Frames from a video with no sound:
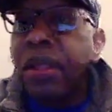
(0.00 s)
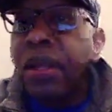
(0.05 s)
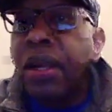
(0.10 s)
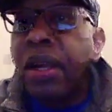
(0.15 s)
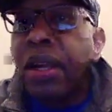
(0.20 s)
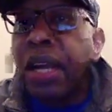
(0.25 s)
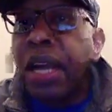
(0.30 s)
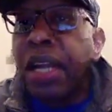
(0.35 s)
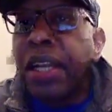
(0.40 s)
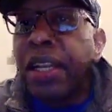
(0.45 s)

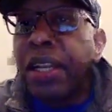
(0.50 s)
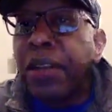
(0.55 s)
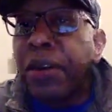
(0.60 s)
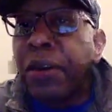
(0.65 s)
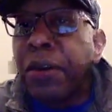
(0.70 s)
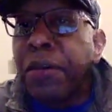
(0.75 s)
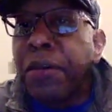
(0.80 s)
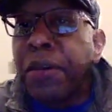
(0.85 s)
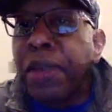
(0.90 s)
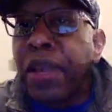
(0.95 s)
I gotta look
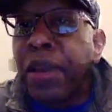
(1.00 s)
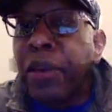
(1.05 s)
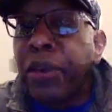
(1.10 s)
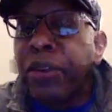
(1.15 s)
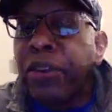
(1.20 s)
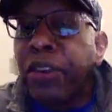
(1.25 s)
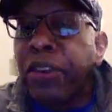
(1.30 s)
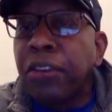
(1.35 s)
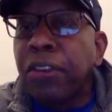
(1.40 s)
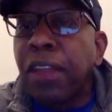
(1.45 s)
over here where it
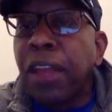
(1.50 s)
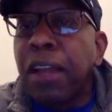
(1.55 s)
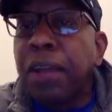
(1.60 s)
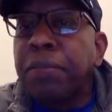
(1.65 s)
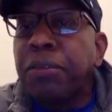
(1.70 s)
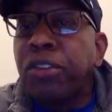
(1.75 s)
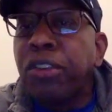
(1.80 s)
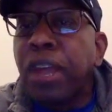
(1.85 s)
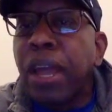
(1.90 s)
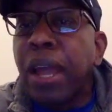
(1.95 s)
says
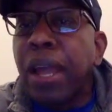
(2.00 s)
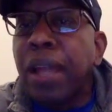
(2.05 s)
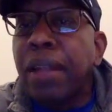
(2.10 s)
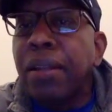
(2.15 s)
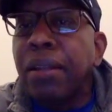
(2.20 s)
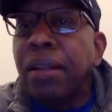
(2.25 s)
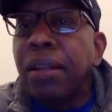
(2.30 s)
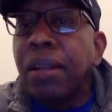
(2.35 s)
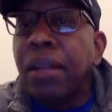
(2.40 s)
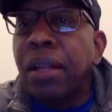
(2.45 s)
live chat.
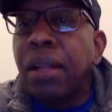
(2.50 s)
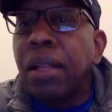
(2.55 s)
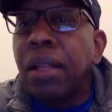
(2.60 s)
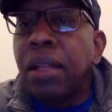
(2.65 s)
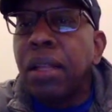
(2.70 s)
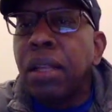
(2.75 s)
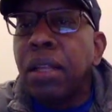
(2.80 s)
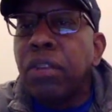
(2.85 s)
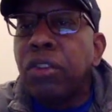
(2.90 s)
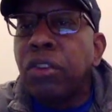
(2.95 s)

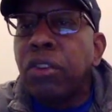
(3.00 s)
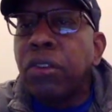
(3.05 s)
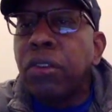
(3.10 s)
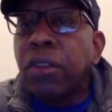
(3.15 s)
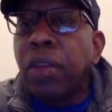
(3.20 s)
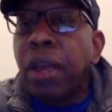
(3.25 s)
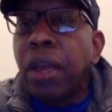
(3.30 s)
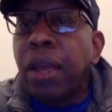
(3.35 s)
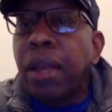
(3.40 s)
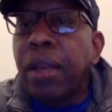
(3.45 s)
They
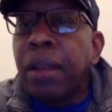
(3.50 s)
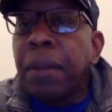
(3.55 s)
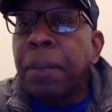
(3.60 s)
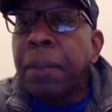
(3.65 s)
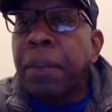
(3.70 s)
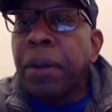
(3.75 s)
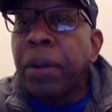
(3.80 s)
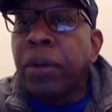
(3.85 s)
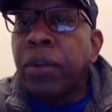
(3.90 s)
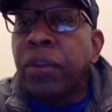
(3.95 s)
just
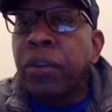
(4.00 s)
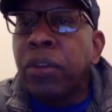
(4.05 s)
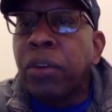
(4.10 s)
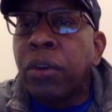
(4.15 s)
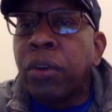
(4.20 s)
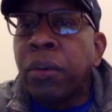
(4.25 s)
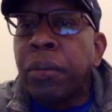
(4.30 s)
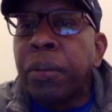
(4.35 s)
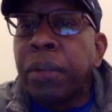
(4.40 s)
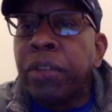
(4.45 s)
added
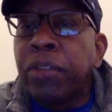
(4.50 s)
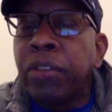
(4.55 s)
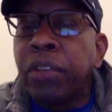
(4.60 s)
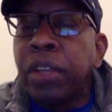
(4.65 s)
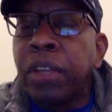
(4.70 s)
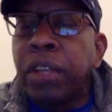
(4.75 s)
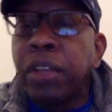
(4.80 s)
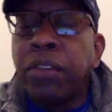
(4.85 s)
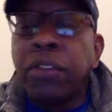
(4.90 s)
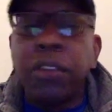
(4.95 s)
Periscope. It's
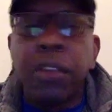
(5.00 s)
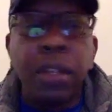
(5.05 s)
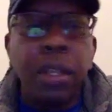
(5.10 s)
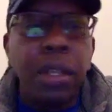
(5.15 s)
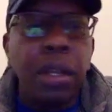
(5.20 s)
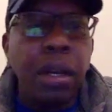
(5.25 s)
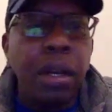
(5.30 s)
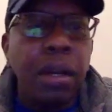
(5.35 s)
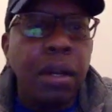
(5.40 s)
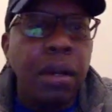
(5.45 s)
easy.
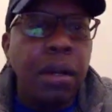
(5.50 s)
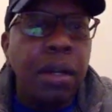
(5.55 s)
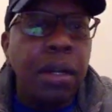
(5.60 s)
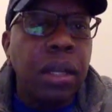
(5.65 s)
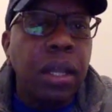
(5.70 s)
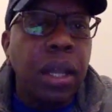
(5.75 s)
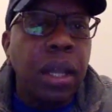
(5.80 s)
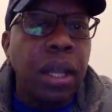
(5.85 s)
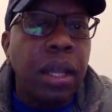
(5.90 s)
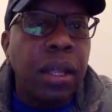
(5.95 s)
Oh,
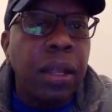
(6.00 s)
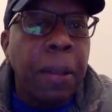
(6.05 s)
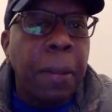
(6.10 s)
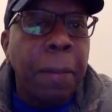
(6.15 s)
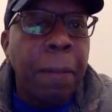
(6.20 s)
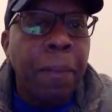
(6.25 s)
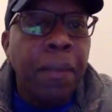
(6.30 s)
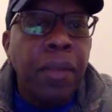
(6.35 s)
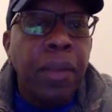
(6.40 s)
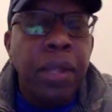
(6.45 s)
okay.
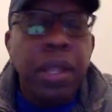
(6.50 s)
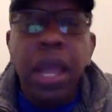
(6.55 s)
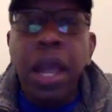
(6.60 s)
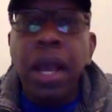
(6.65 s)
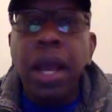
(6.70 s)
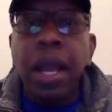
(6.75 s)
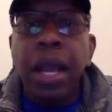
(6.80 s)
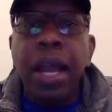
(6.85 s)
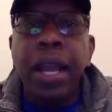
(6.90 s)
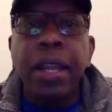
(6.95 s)

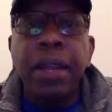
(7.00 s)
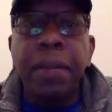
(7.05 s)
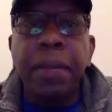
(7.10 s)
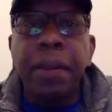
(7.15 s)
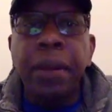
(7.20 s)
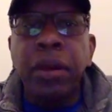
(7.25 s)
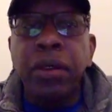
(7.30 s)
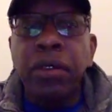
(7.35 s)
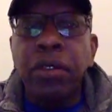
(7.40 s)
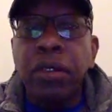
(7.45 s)
Yeah, I added
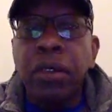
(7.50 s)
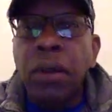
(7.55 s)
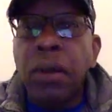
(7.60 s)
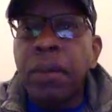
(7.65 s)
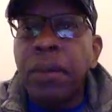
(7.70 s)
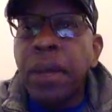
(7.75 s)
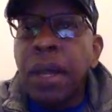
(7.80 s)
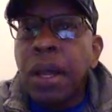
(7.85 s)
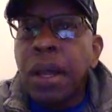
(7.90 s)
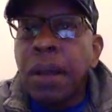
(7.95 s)

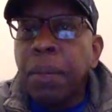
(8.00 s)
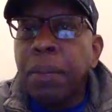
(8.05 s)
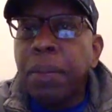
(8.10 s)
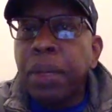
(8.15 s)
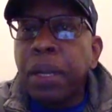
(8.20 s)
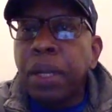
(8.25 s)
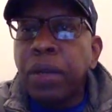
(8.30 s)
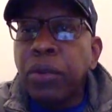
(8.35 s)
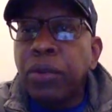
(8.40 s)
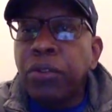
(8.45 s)
Periscope, but
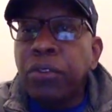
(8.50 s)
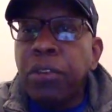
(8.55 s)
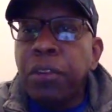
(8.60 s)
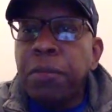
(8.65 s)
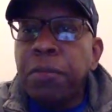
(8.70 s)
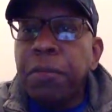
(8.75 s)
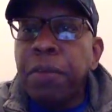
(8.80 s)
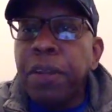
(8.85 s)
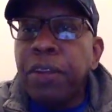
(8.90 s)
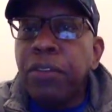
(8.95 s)
I don't see
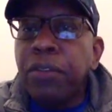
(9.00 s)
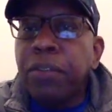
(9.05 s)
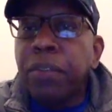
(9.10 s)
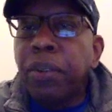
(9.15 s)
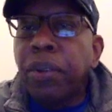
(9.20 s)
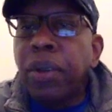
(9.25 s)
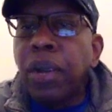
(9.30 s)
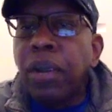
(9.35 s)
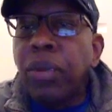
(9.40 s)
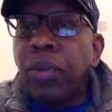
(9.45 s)

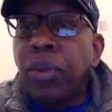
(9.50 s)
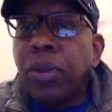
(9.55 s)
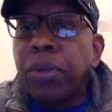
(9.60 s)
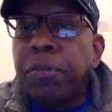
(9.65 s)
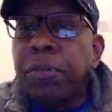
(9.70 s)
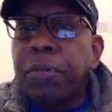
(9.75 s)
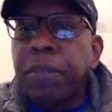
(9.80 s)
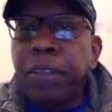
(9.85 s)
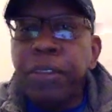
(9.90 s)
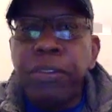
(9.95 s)
Facebook. I
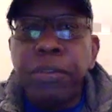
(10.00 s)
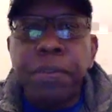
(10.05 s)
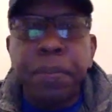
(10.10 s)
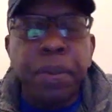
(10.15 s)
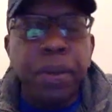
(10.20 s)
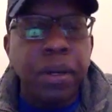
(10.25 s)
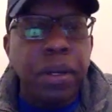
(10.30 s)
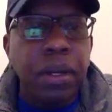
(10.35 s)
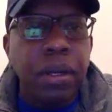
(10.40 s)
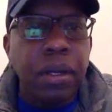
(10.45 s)
want
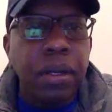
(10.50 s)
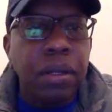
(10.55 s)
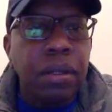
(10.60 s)
Facebook.